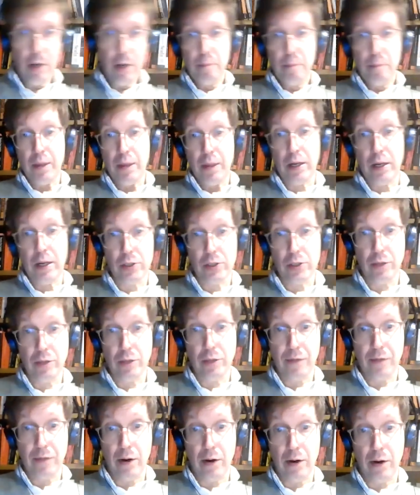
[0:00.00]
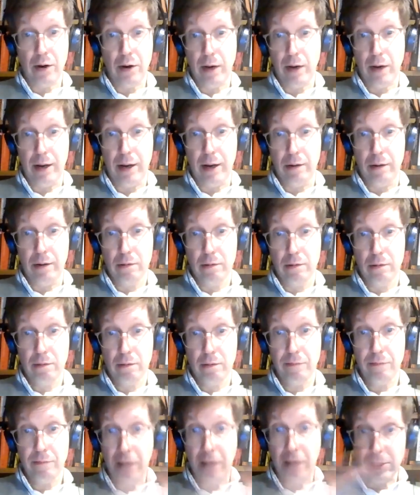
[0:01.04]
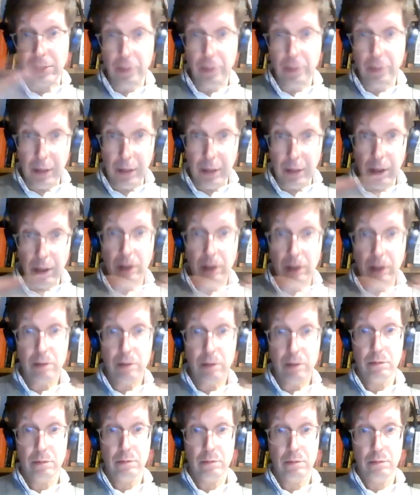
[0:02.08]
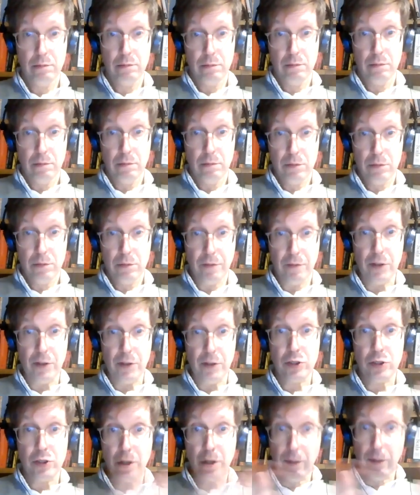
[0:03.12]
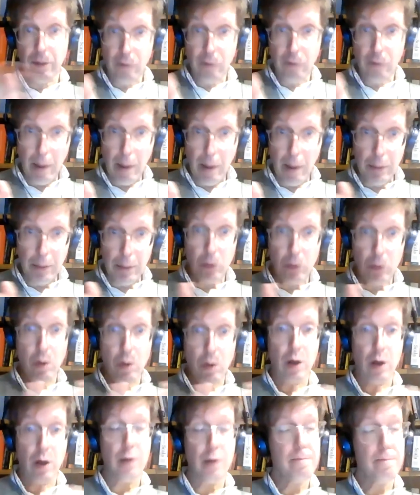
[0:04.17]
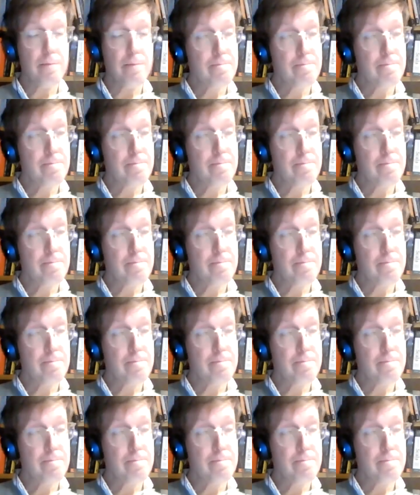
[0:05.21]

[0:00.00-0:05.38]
because of their great flexibility, diversity of repertoire,